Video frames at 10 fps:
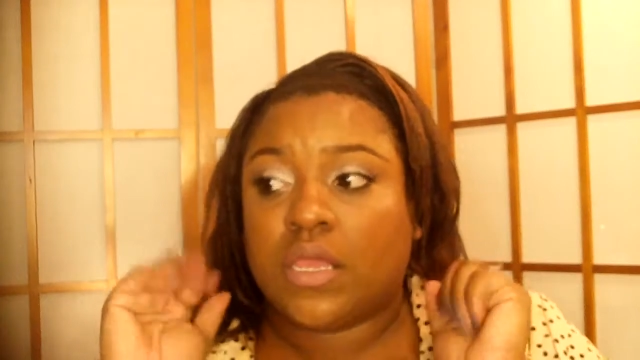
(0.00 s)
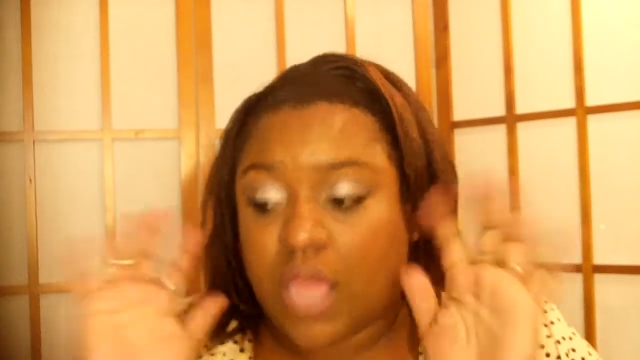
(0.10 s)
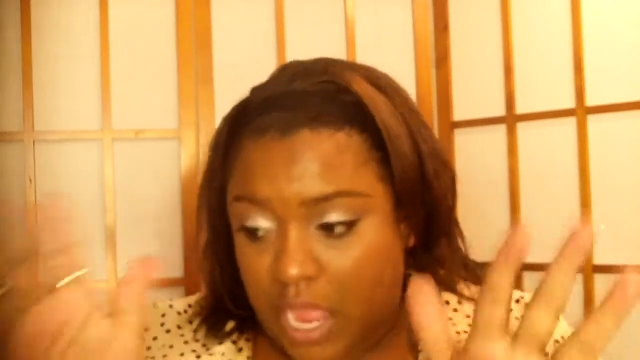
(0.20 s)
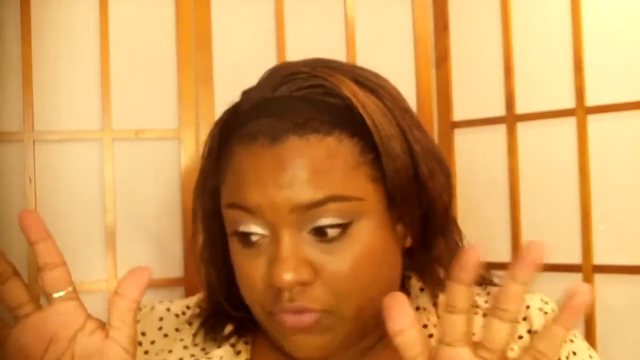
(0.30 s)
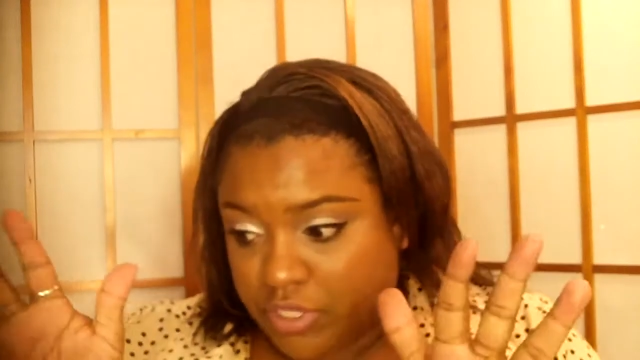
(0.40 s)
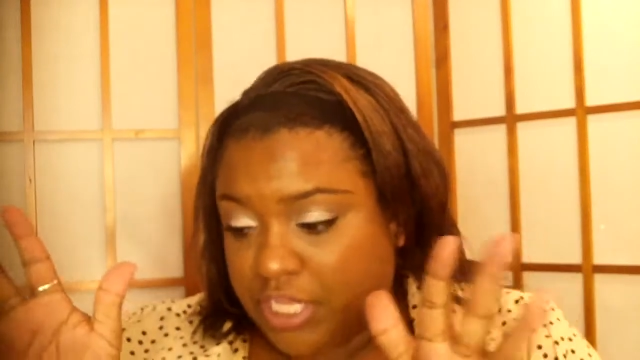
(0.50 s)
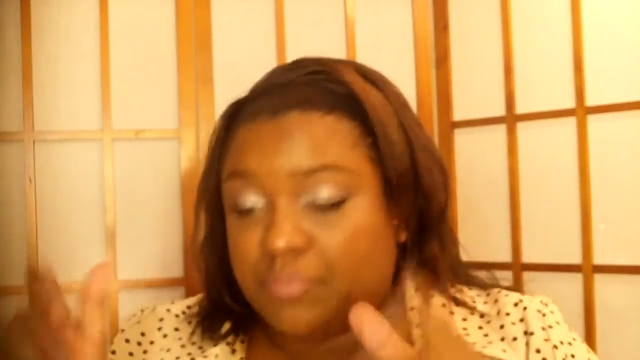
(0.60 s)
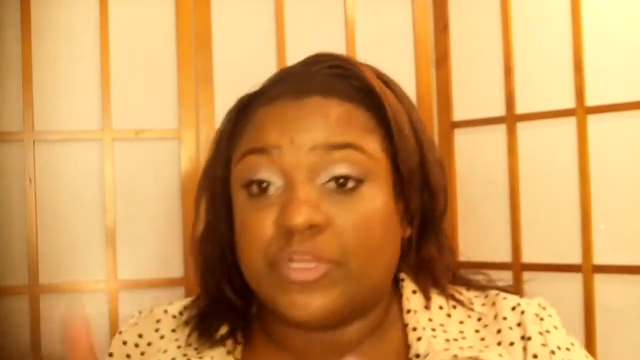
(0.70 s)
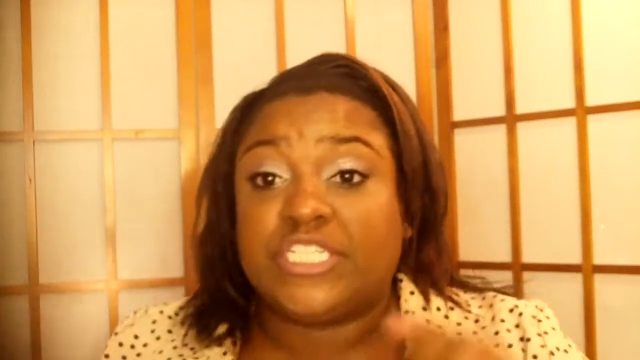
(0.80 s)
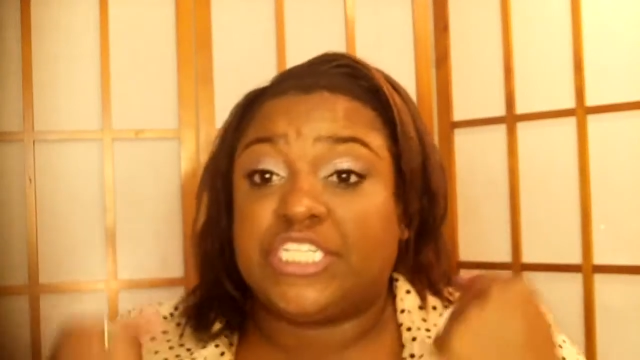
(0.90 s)
I really
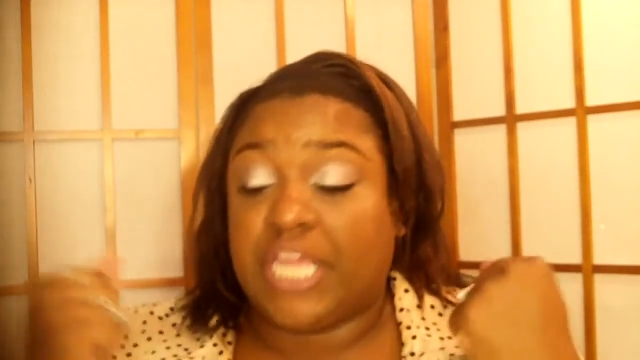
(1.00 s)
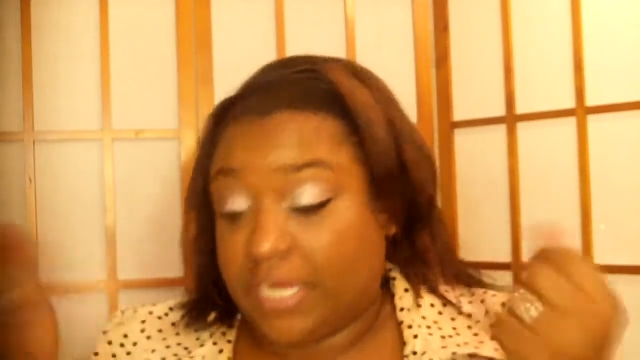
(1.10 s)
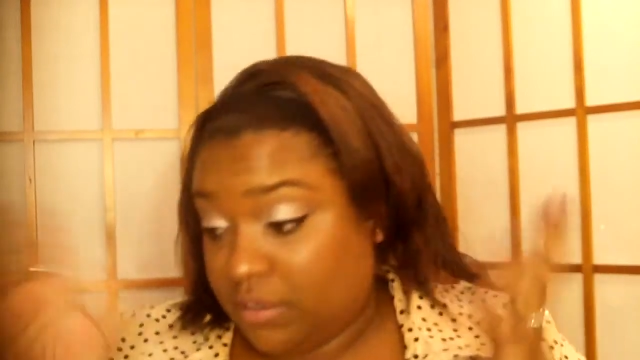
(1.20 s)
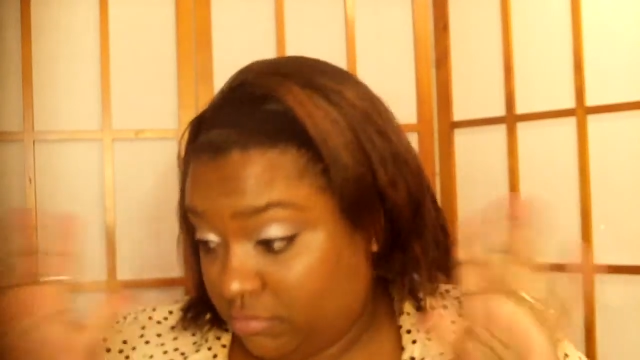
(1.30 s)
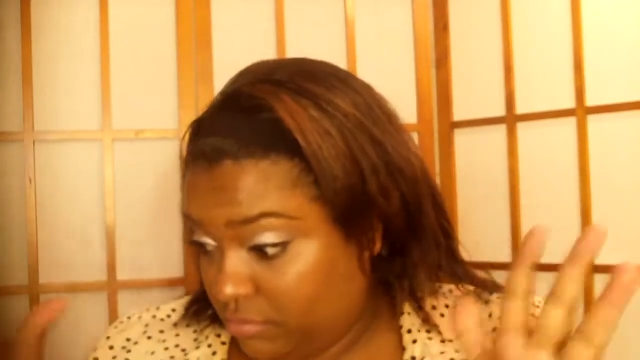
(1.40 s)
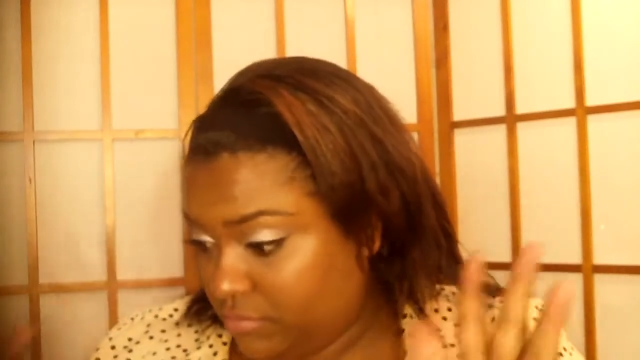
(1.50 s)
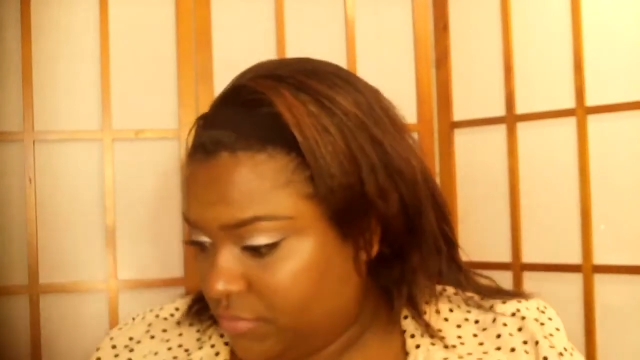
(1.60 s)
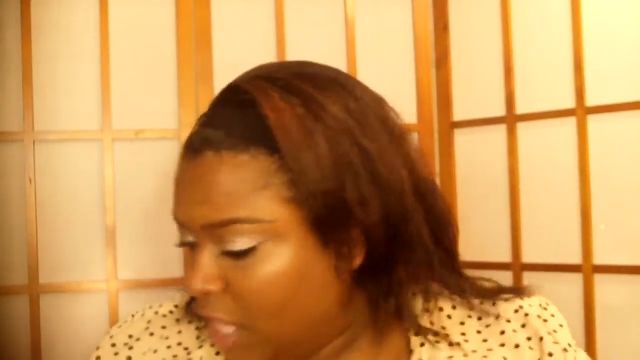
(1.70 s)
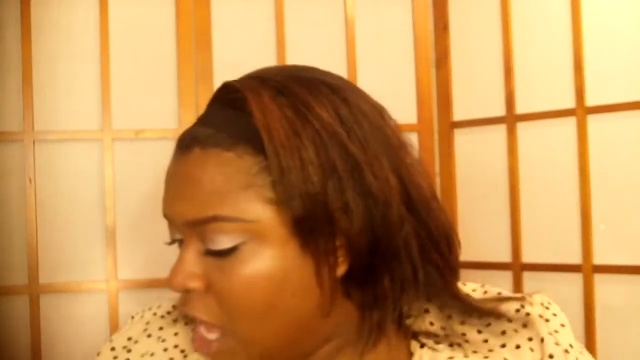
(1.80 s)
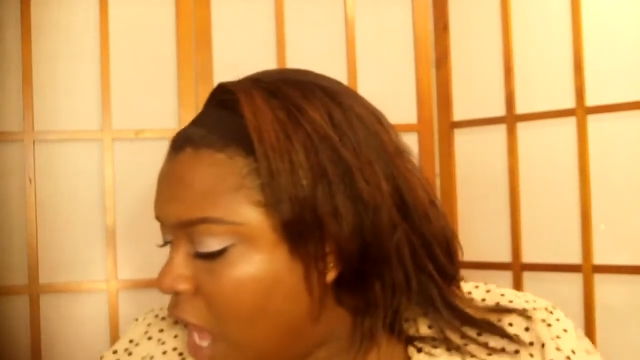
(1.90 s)
appreciate it.
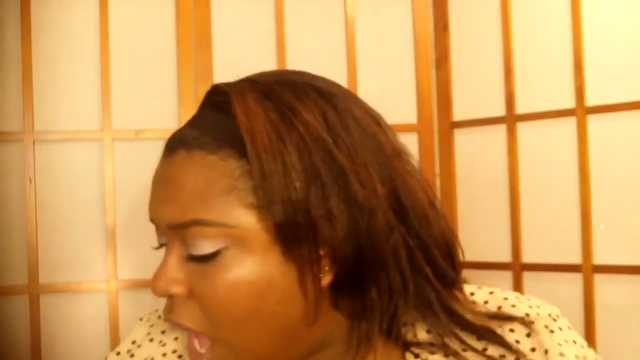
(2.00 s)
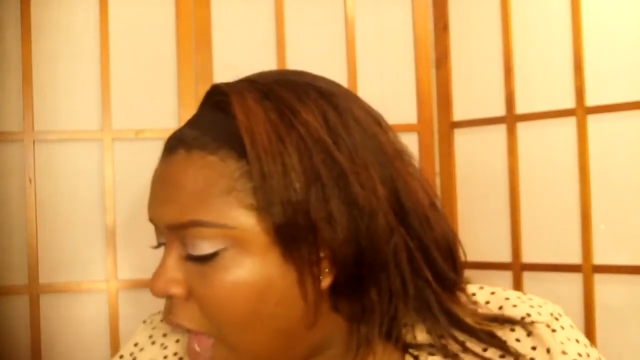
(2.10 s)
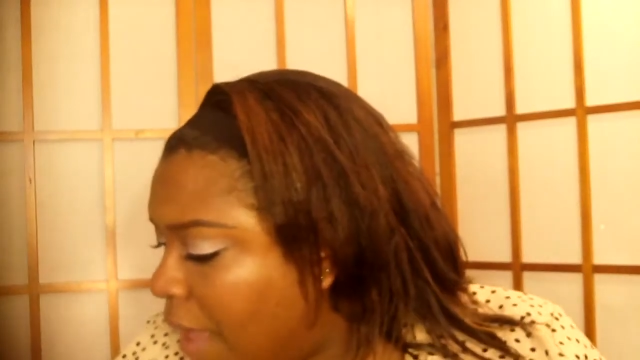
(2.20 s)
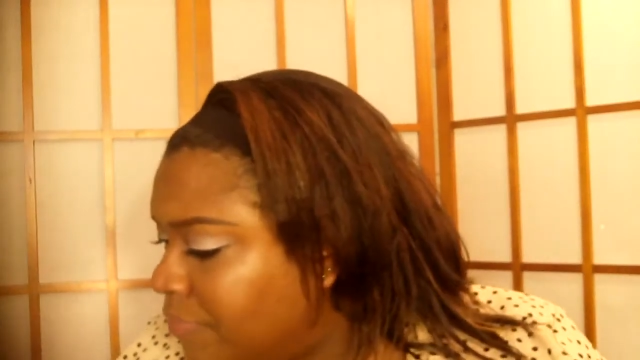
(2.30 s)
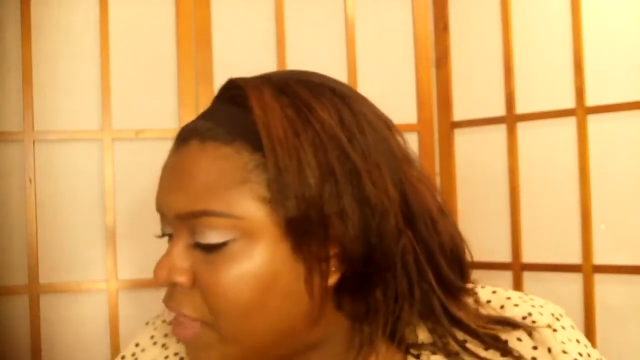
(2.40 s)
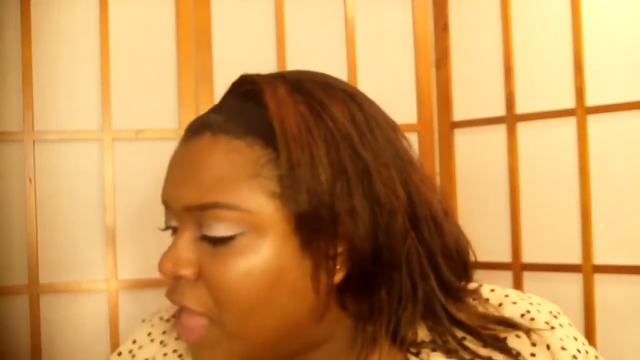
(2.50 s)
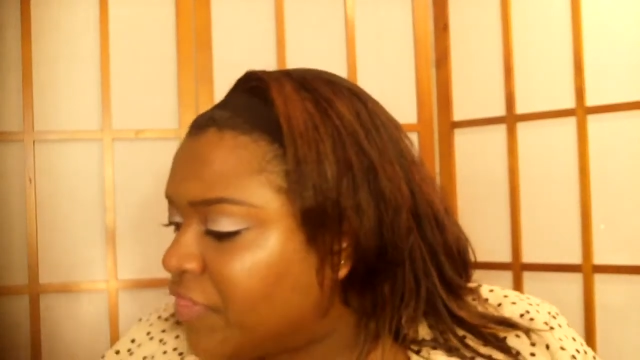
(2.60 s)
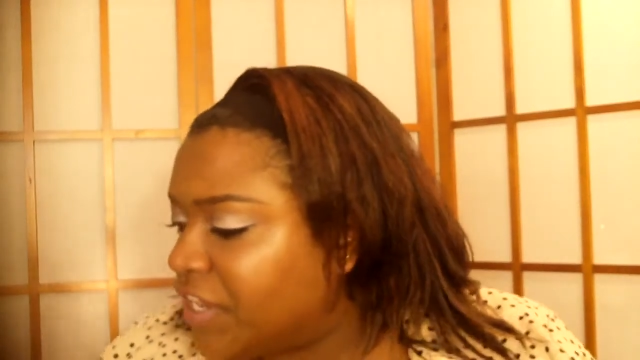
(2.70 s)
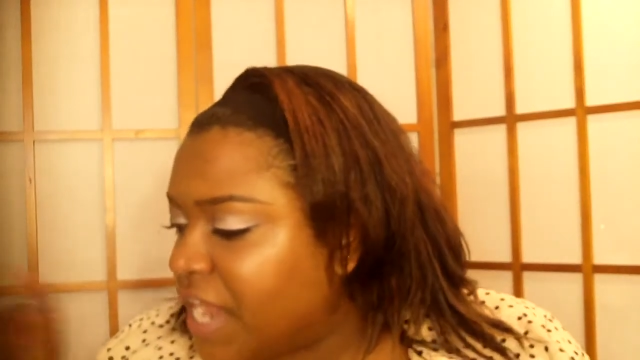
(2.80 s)
The